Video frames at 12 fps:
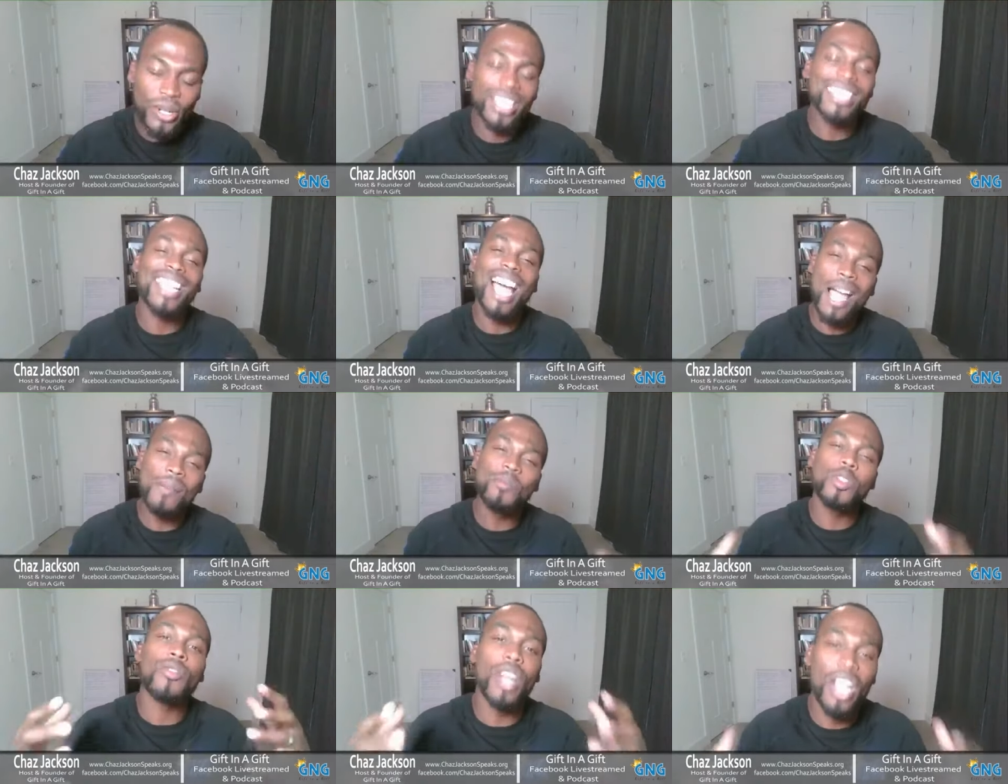during
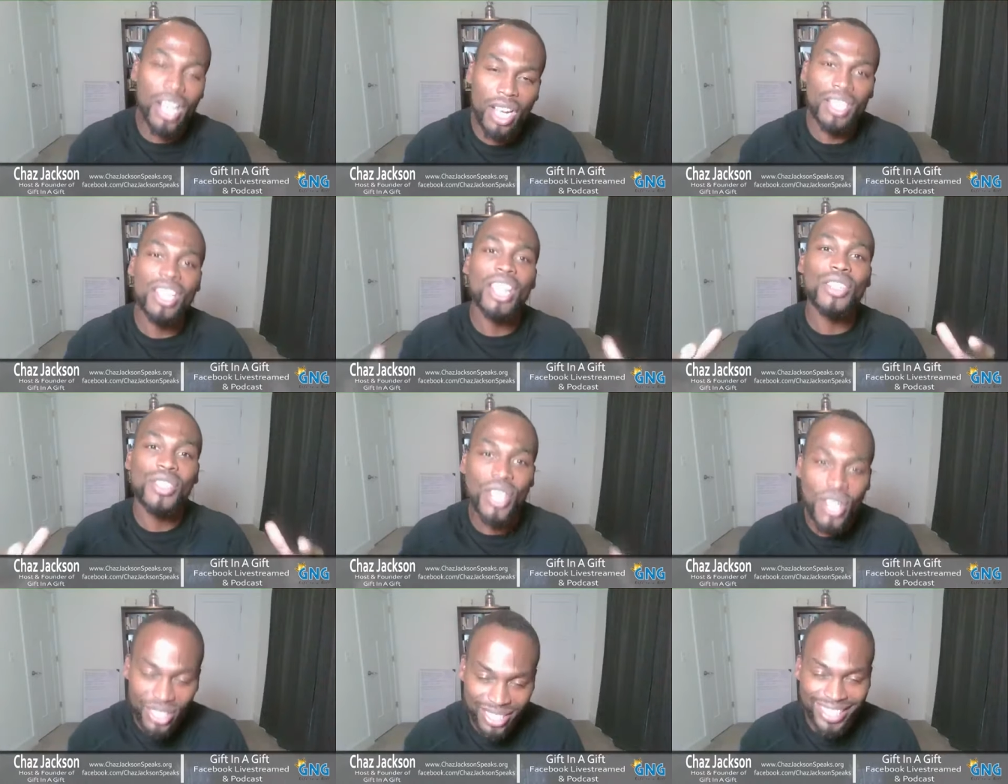times of
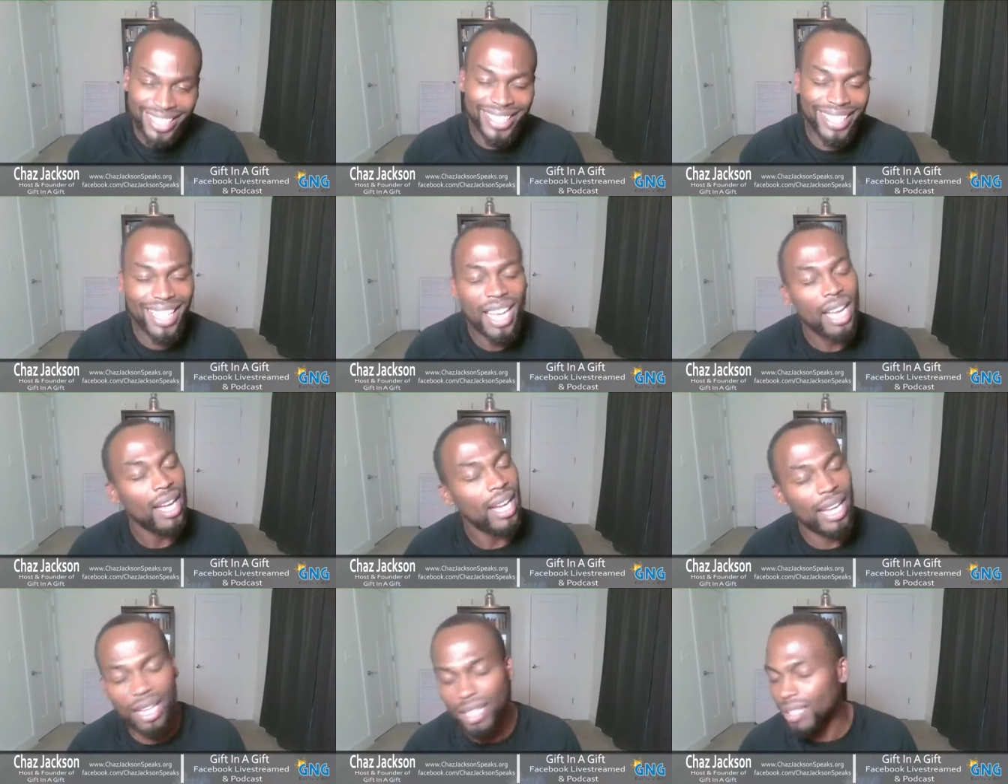uncertainty
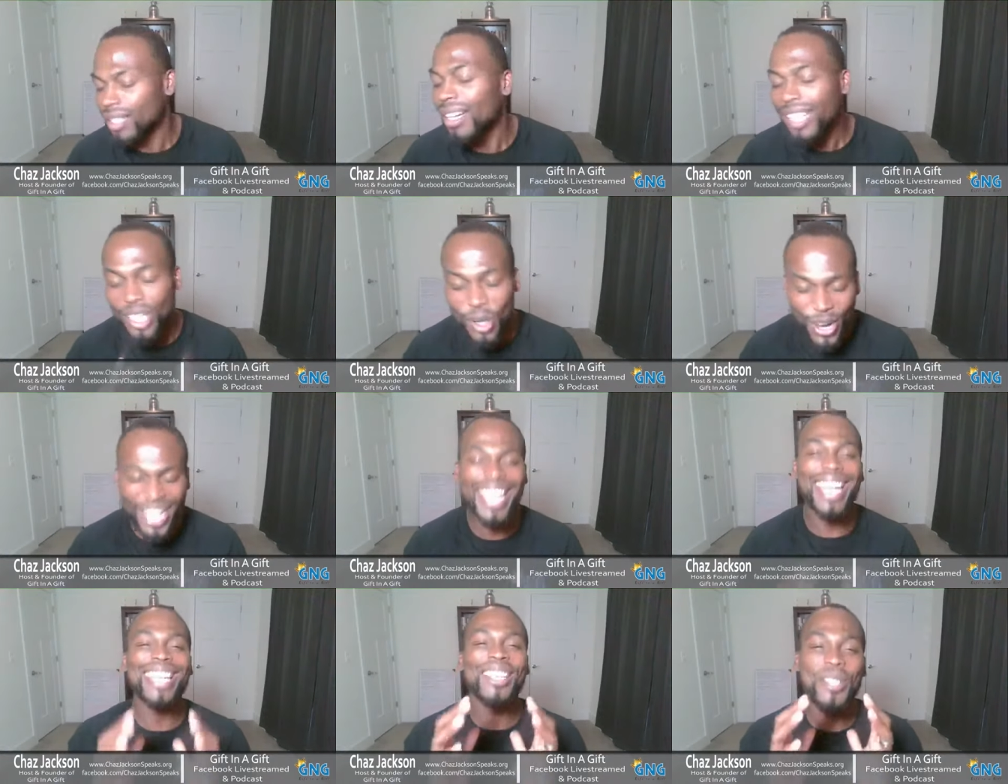and go
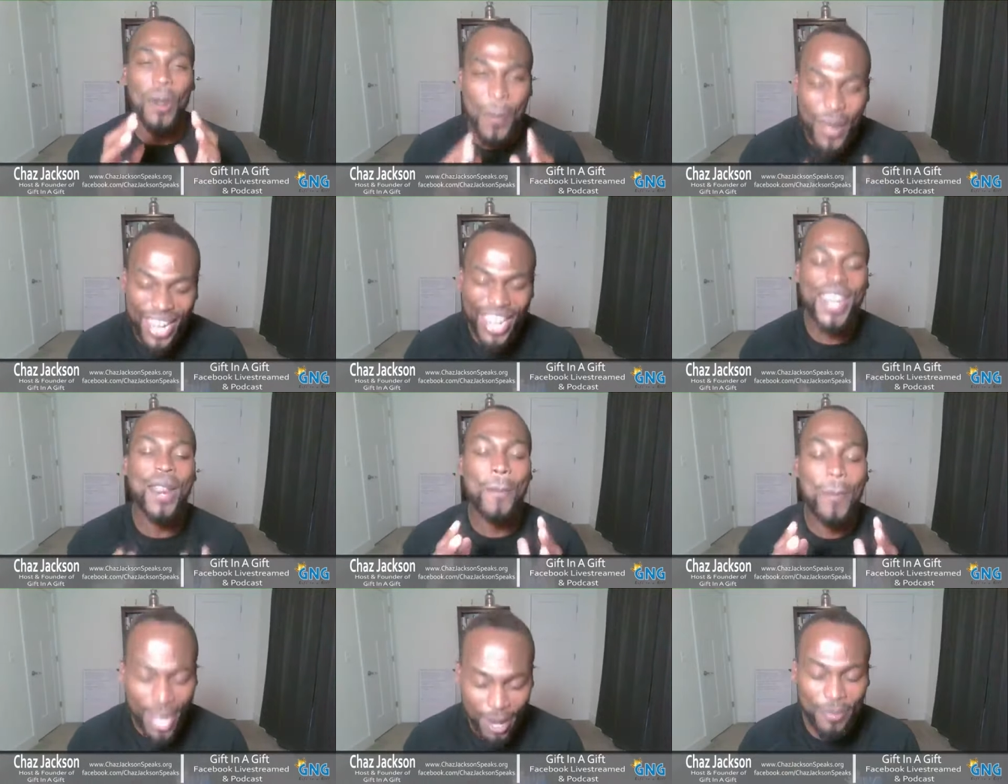ahead get your pen
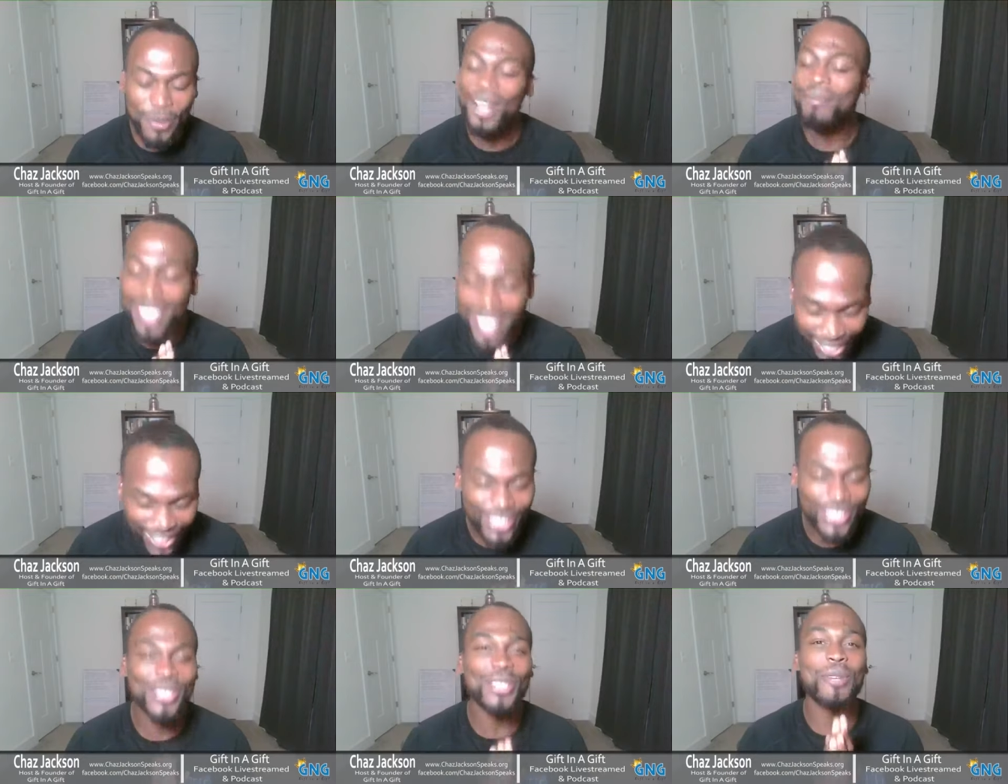and paper i'm
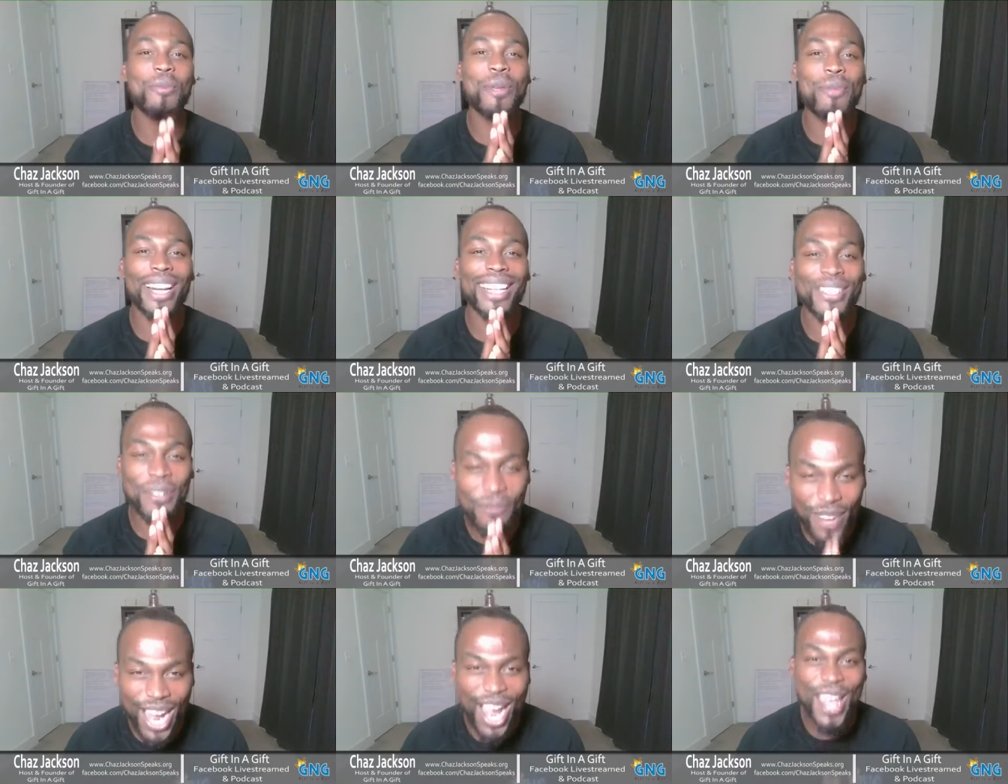telling you she's going to be bringing
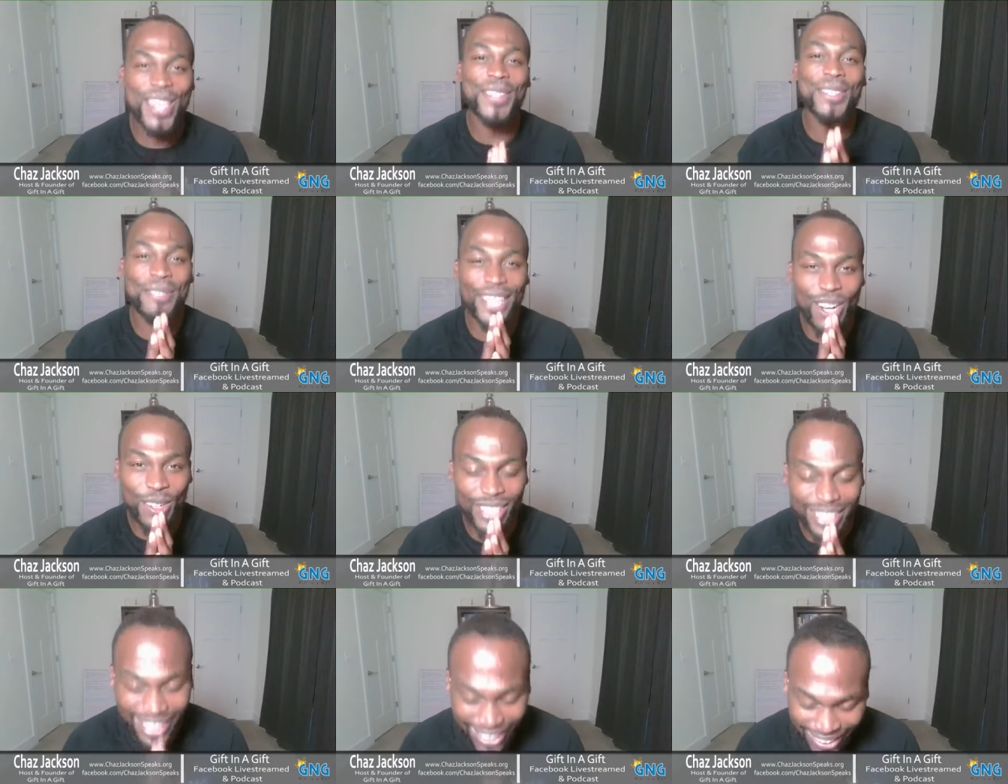some value some
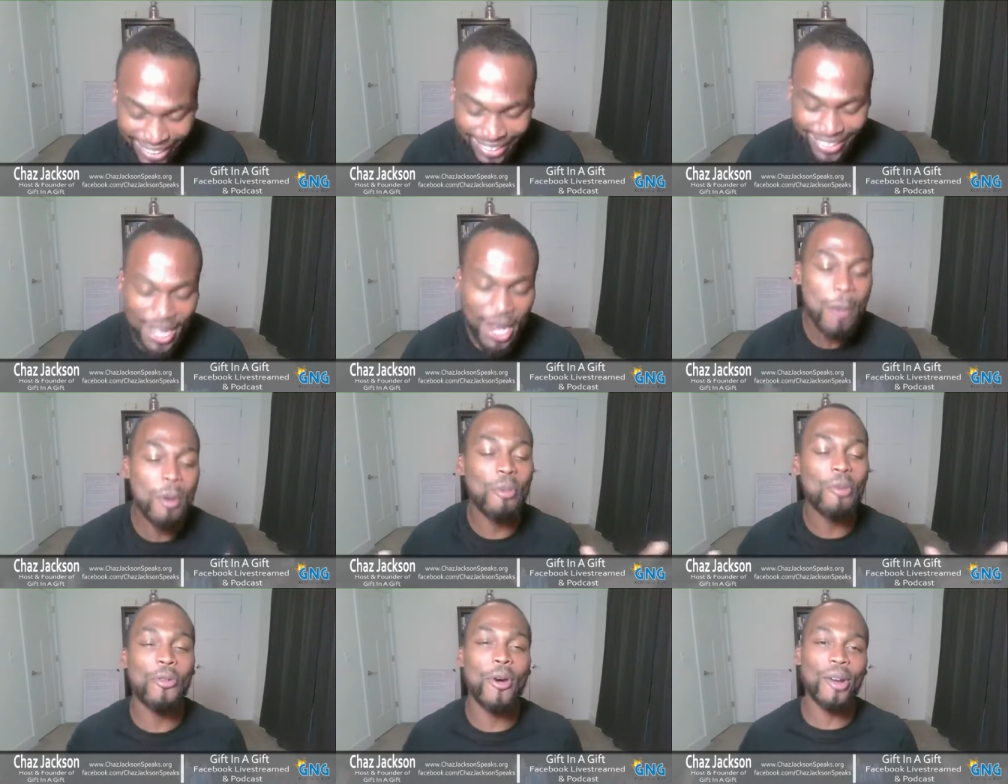golden nuggets
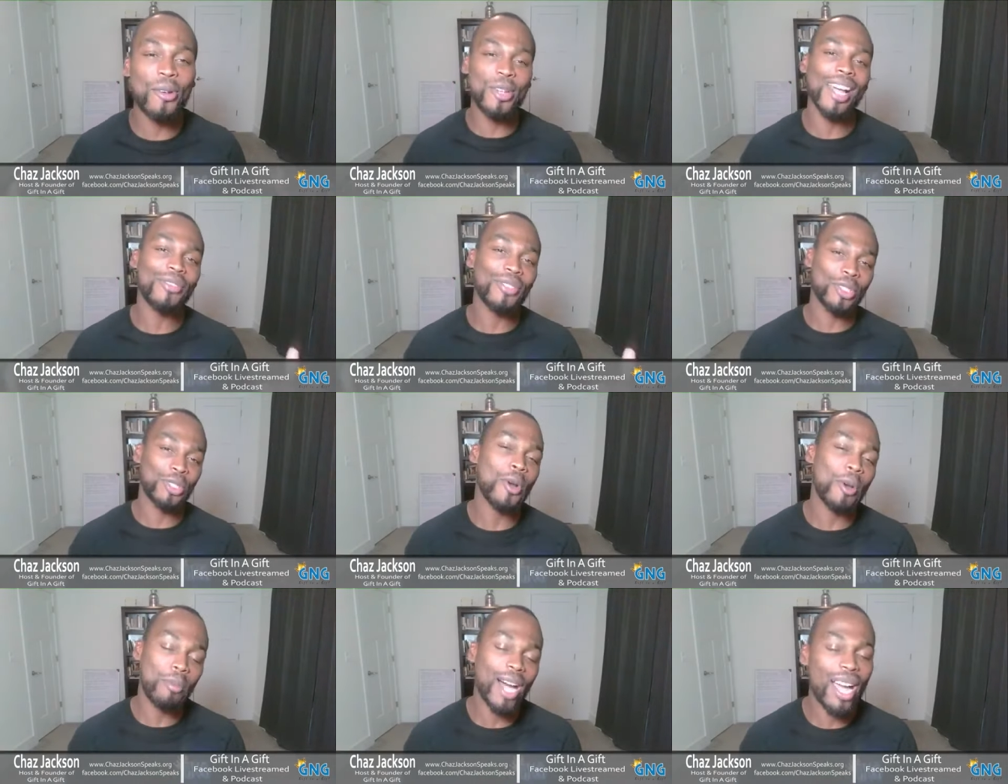but before i read off the
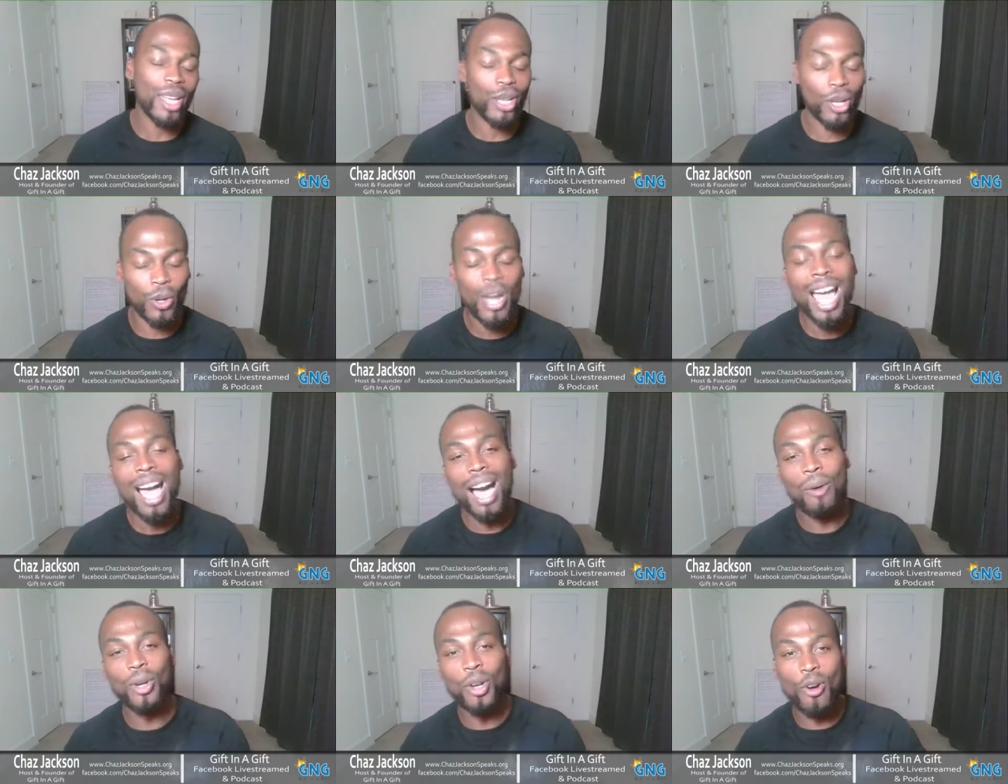short bio
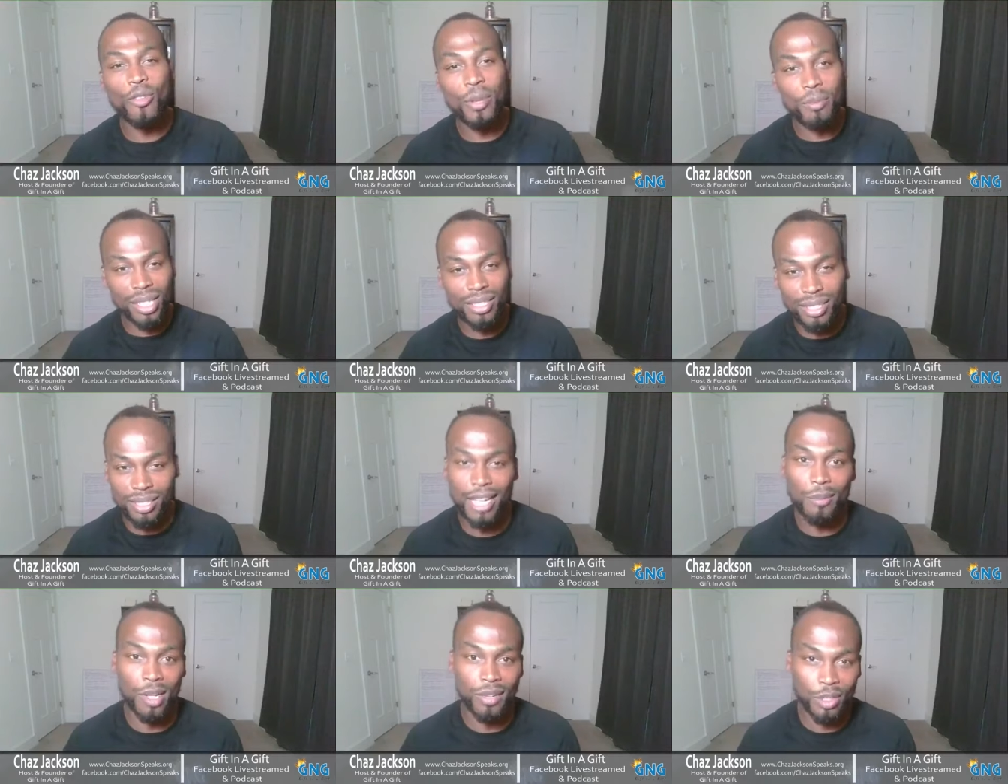i want to go over the mission
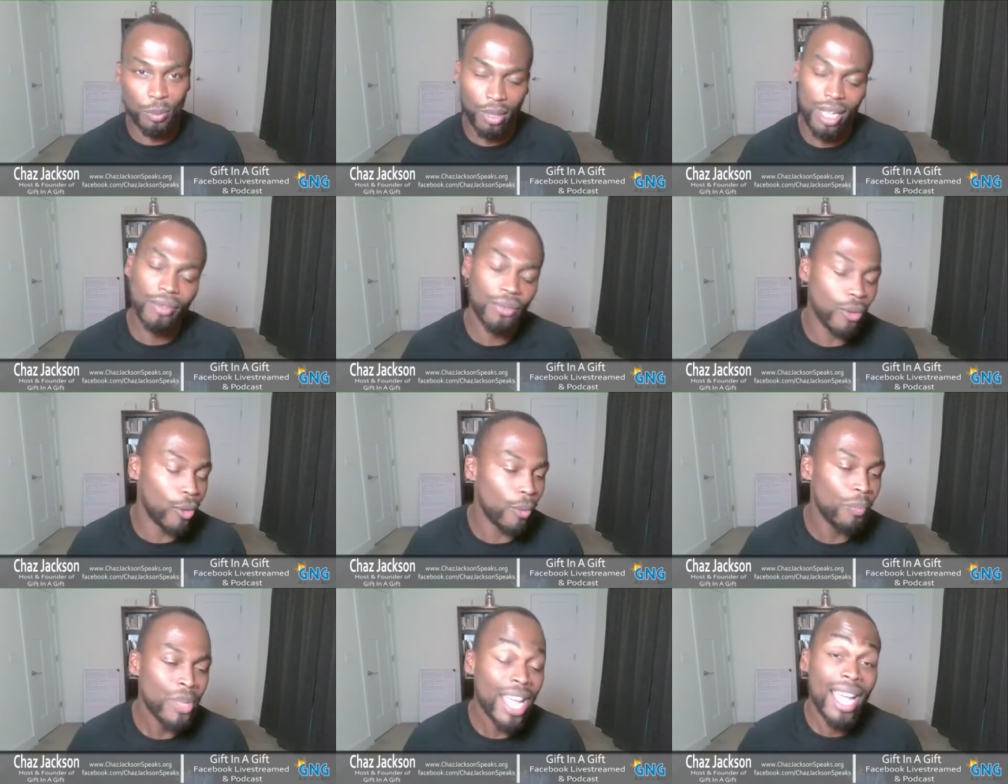statement of this
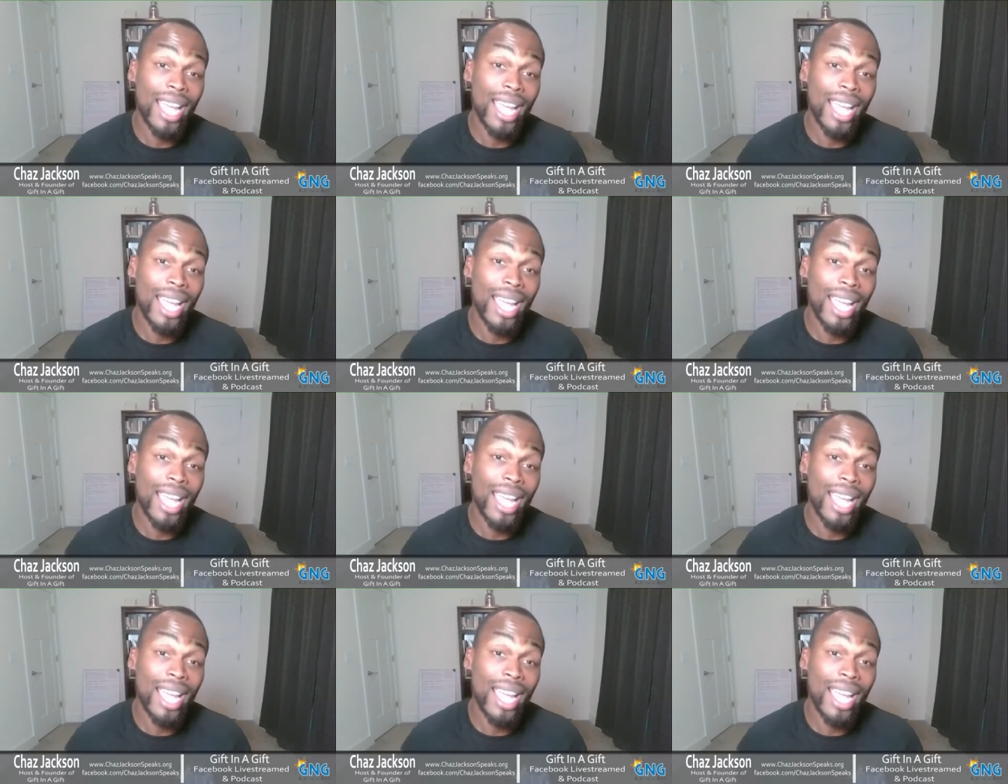platform